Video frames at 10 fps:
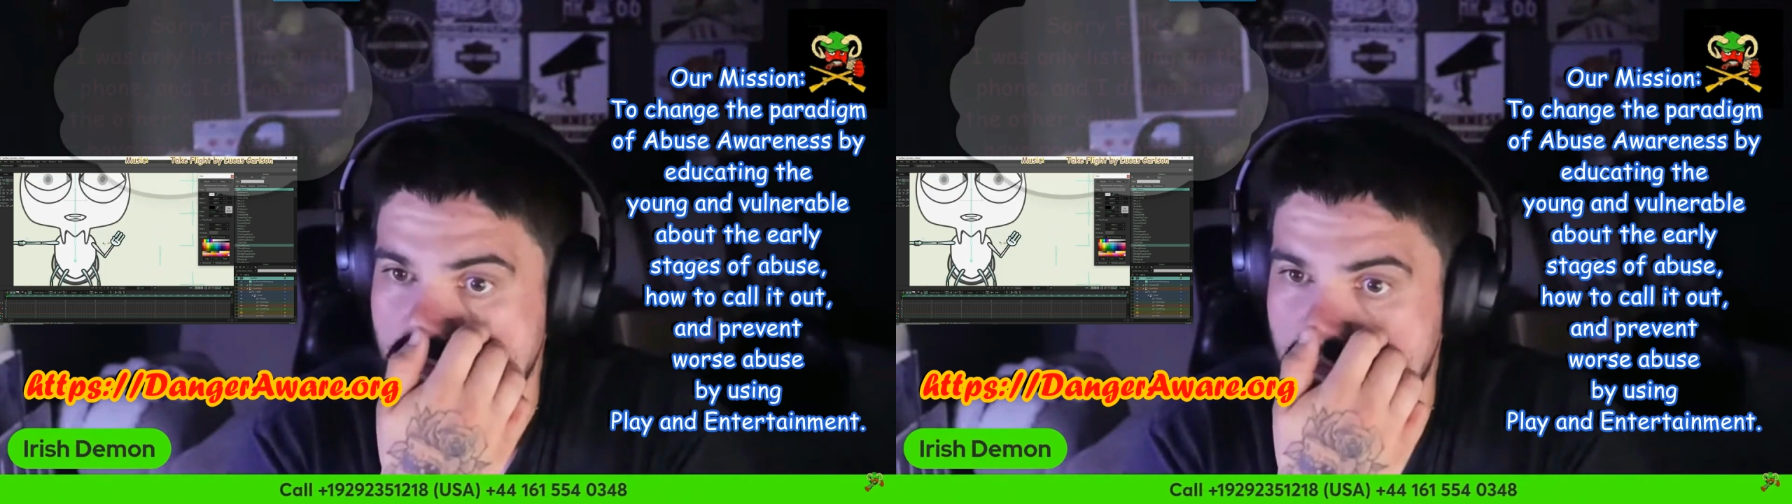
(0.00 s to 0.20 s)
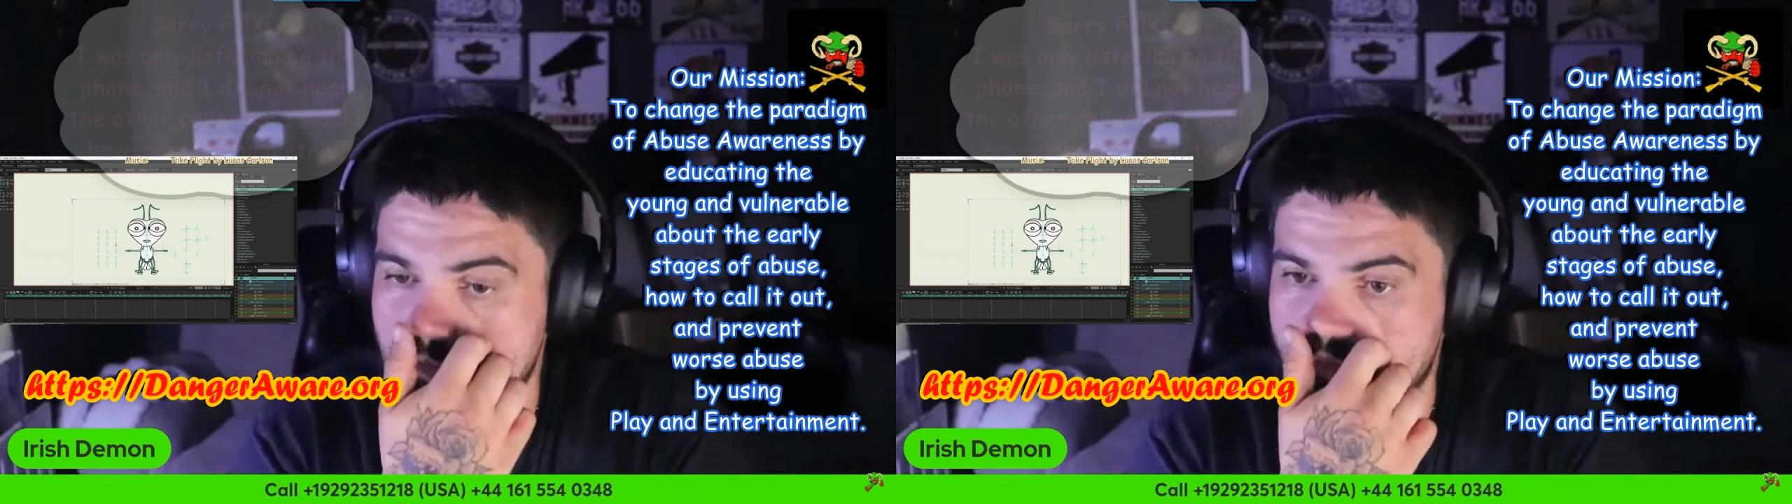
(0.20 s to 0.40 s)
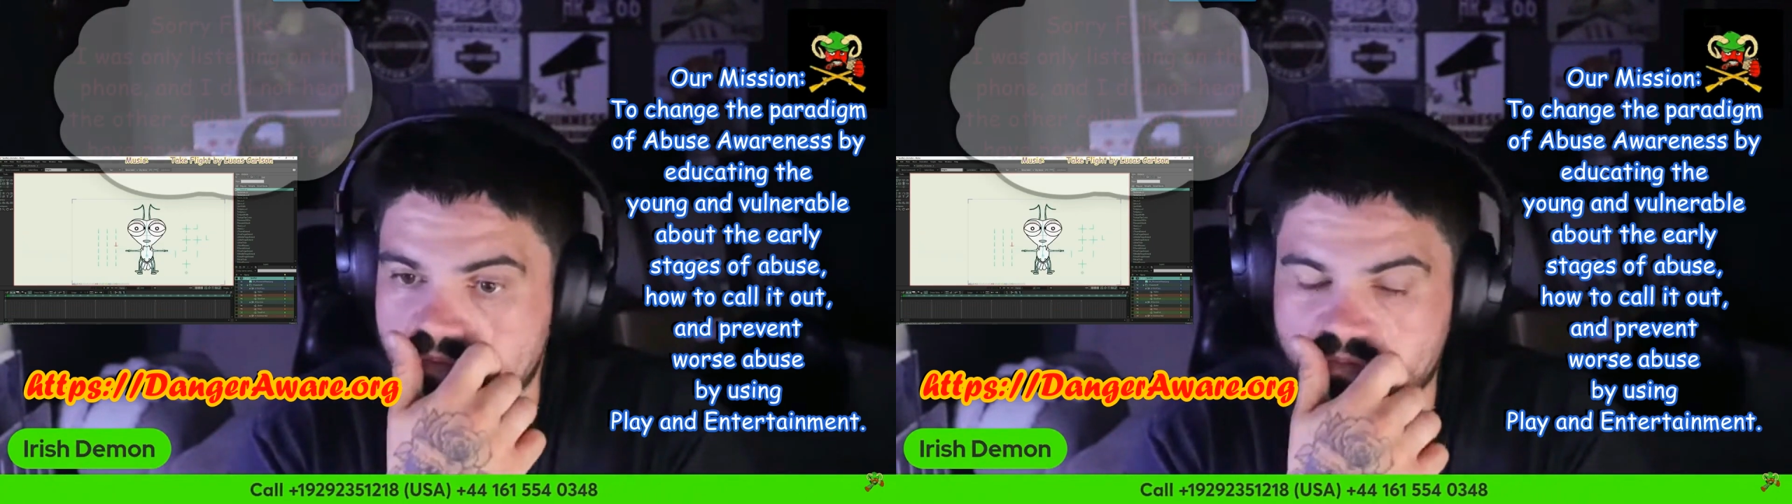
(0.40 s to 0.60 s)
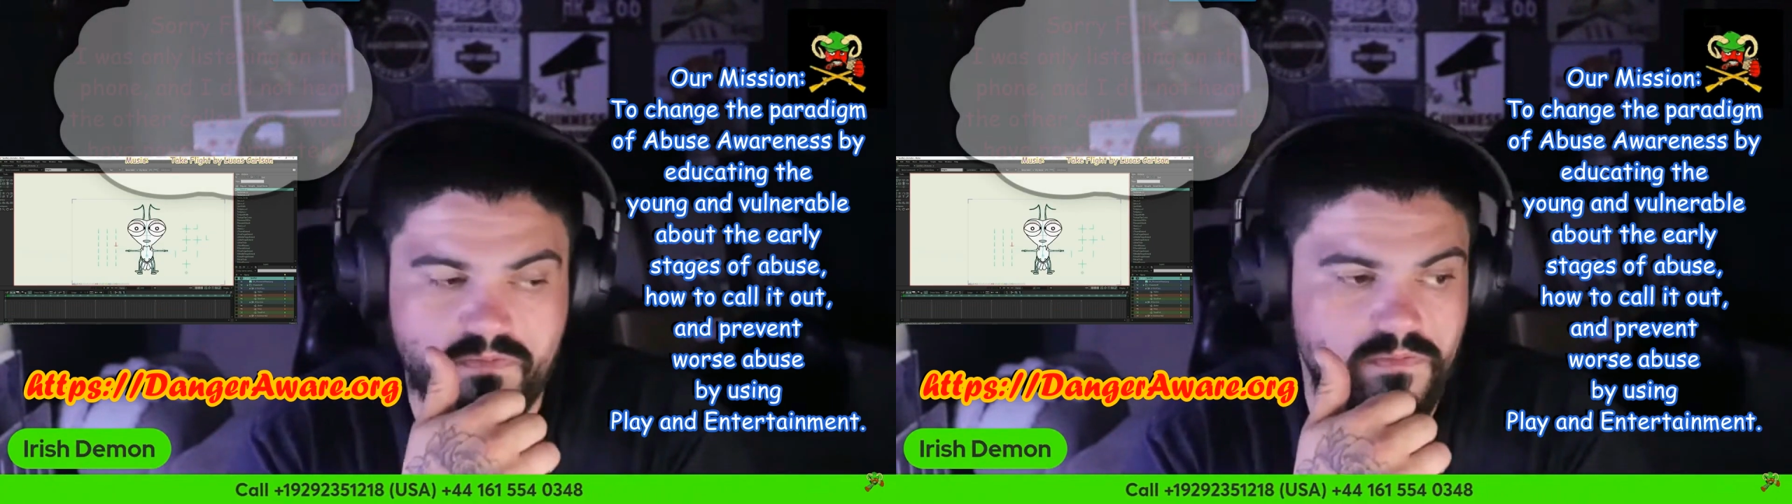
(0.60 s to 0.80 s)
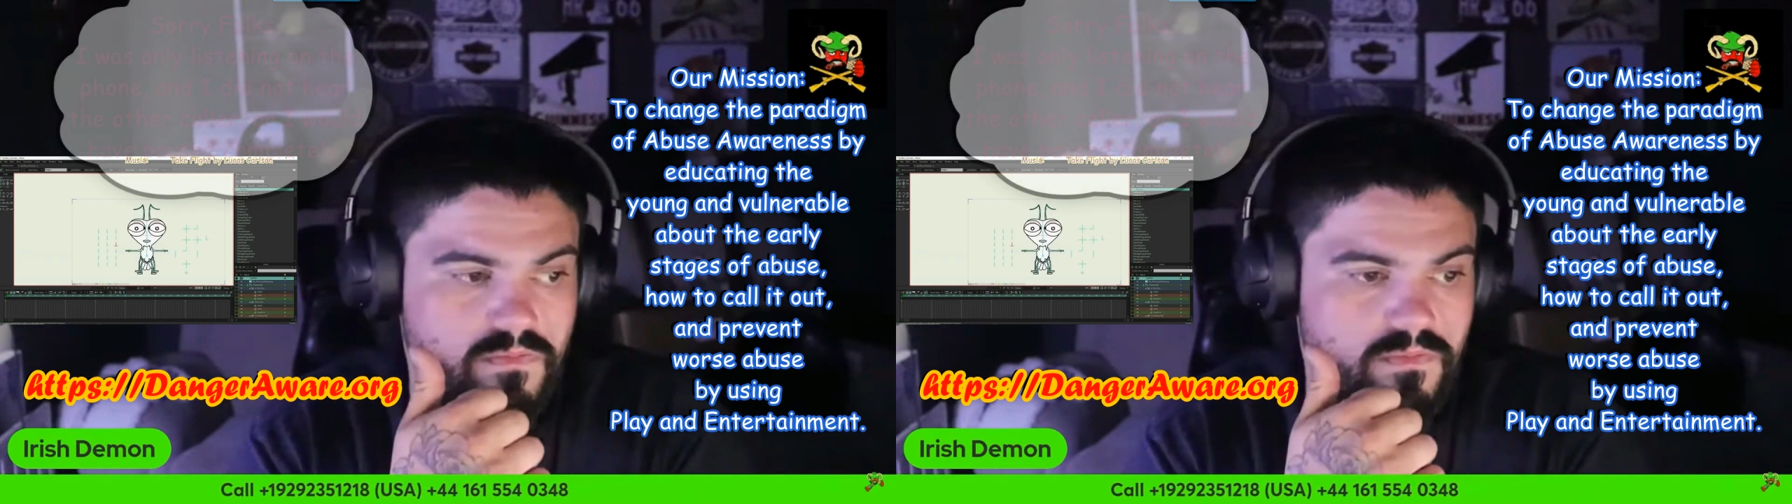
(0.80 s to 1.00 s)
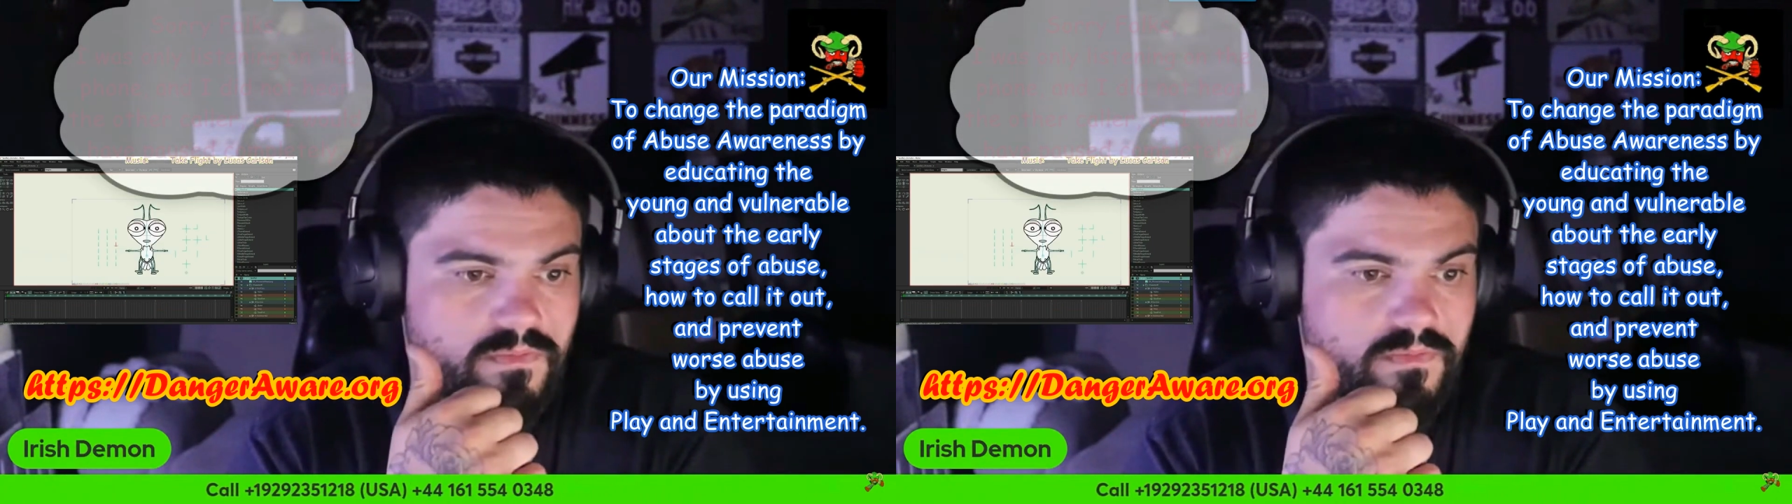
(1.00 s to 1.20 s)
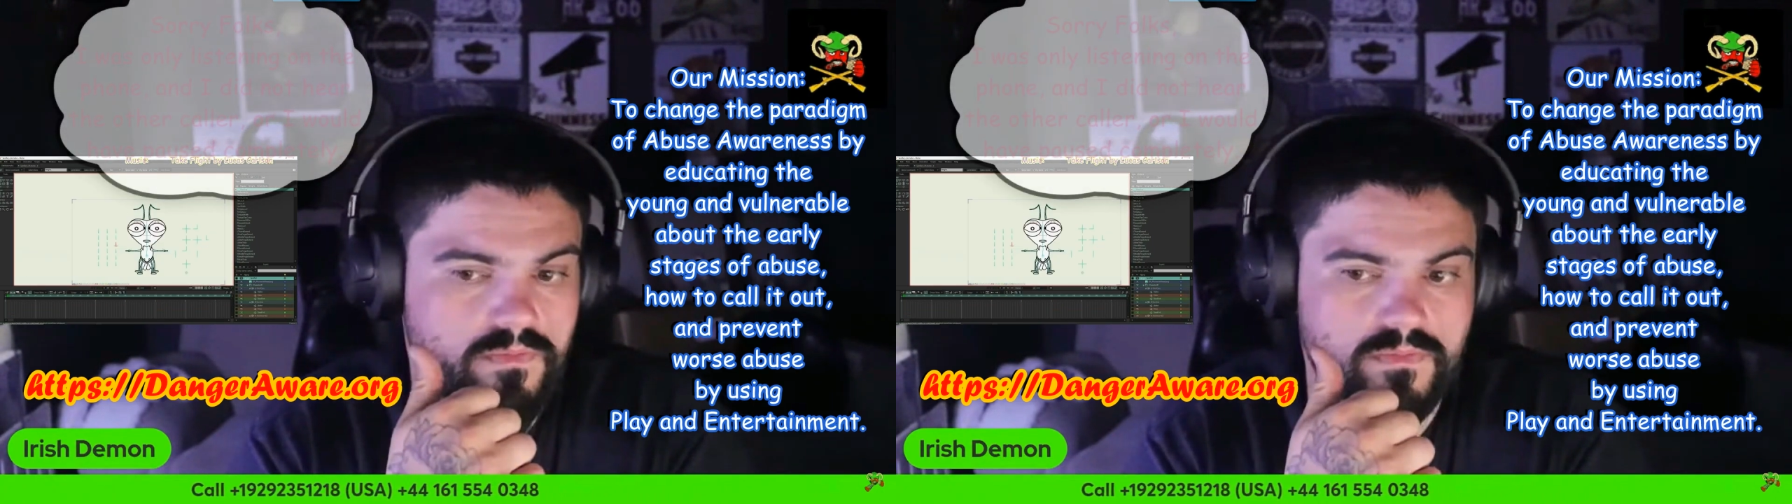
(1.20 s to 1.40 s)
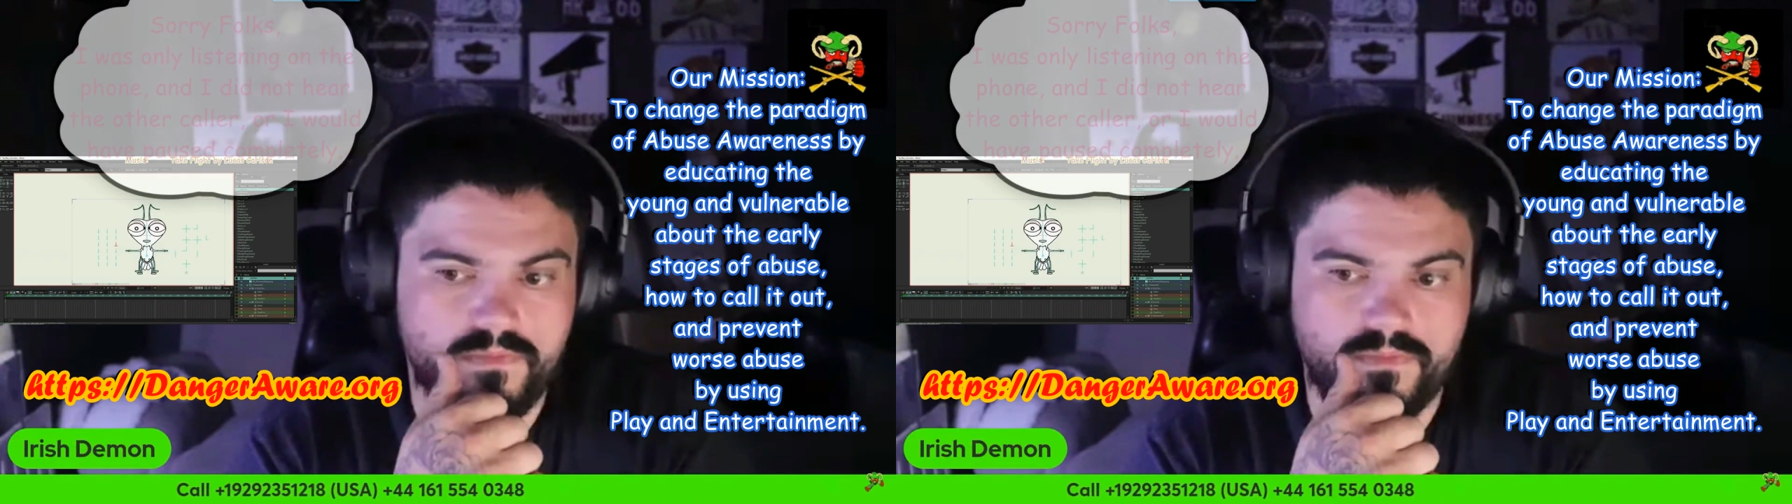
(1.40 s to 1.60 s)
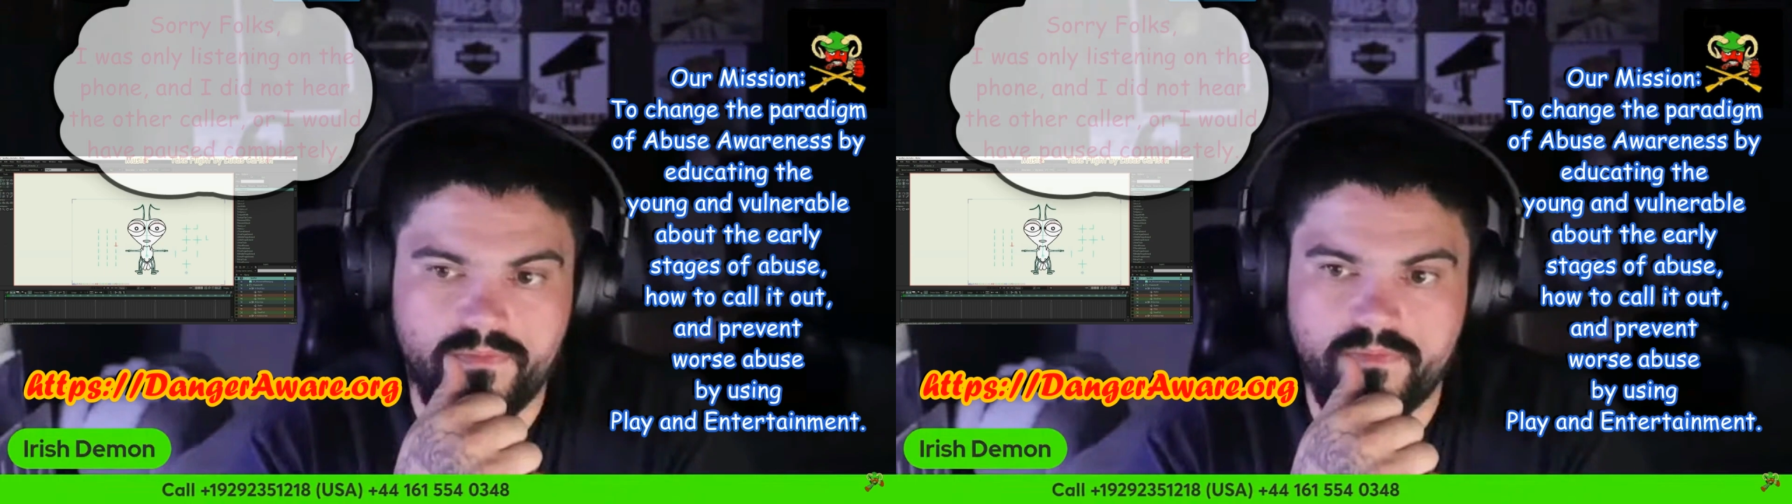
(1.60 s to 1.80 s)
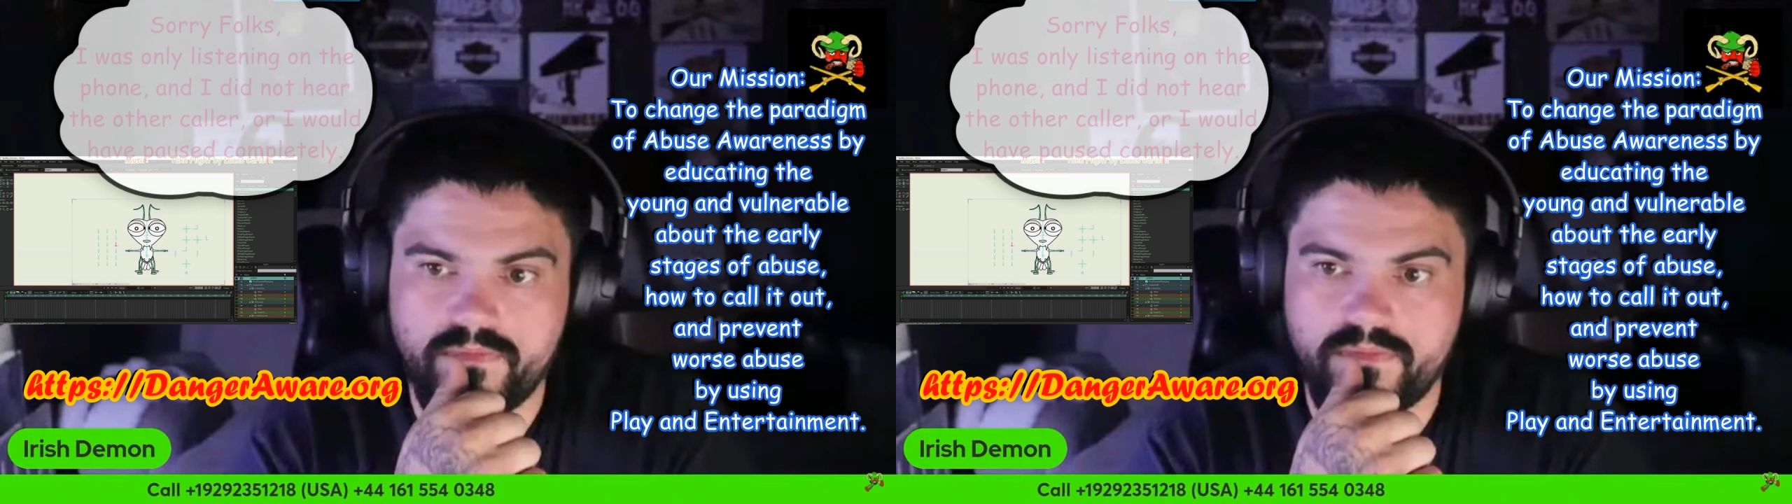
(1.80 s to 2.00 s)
churches over the last 2 decades.